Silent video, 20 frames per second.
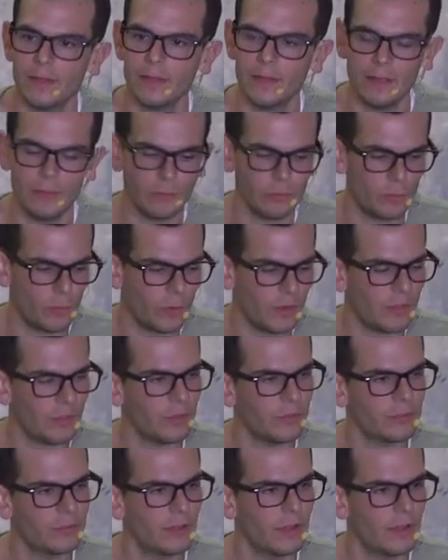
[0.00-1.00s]
It was one of
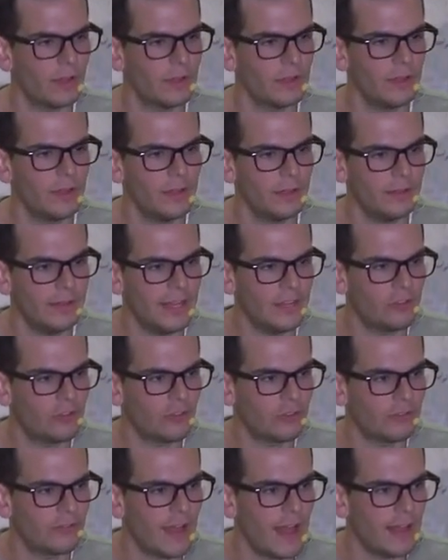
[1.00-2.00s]
those
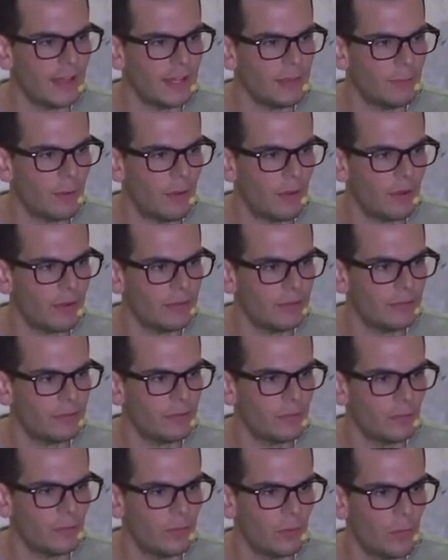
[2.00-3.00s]
Nature's Valley bars,
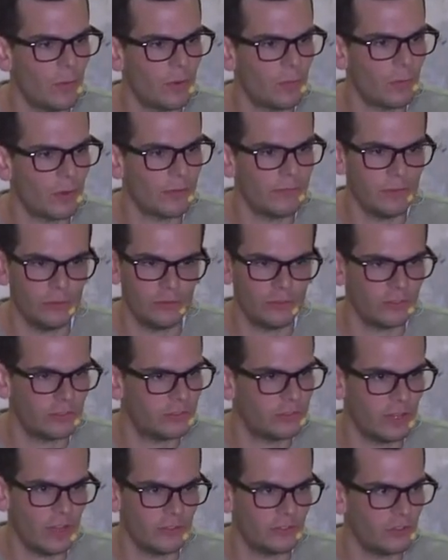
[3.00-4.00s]
the one where if you
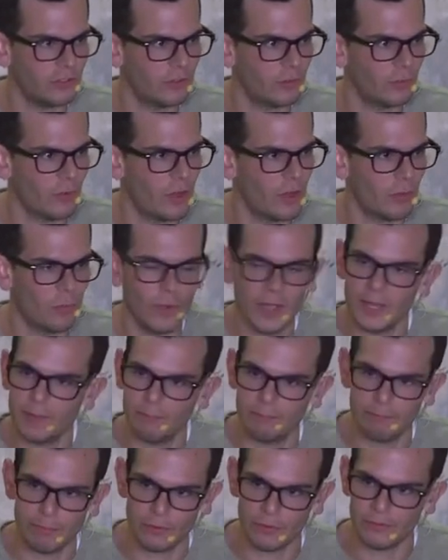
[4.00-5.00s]
just touch it the wrong way,
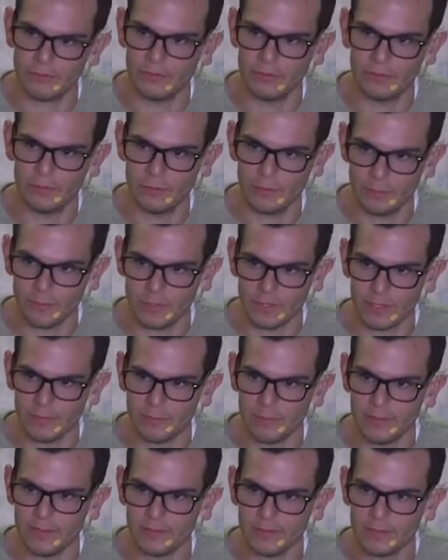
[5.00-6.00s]
it bursts into a million
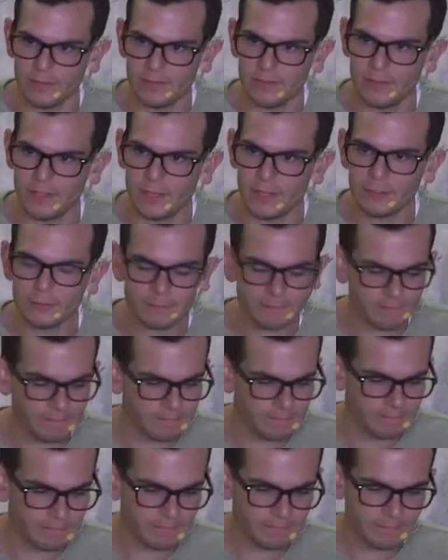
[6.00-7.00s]
pieces, you know?
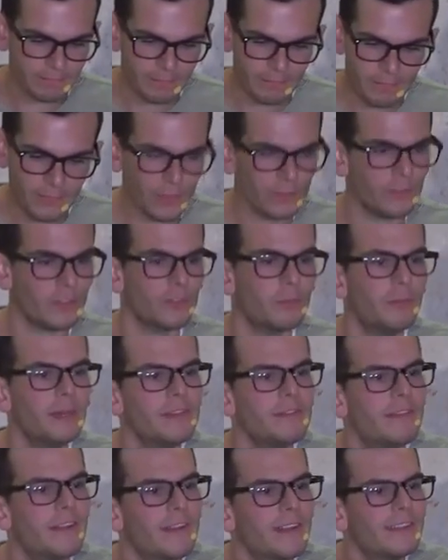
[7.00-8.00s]
So I was
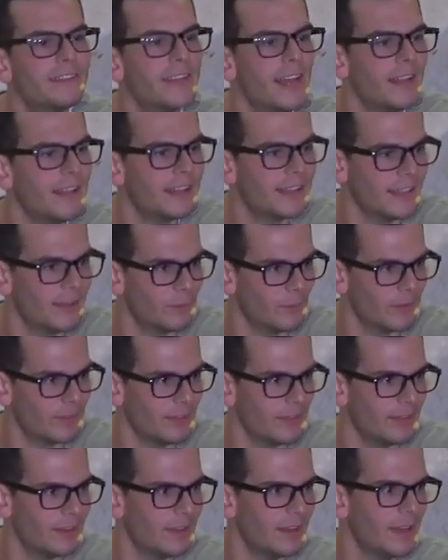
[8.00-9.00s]
being very delicate with
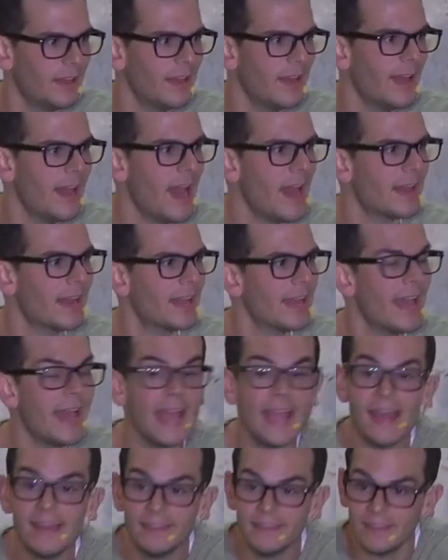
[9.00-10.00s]
it. And I
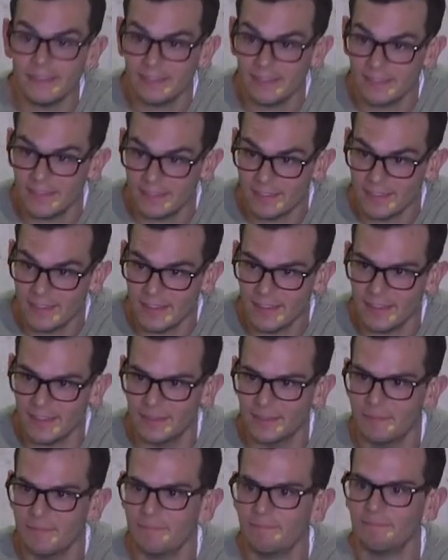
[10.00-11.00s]
hand it to this kid,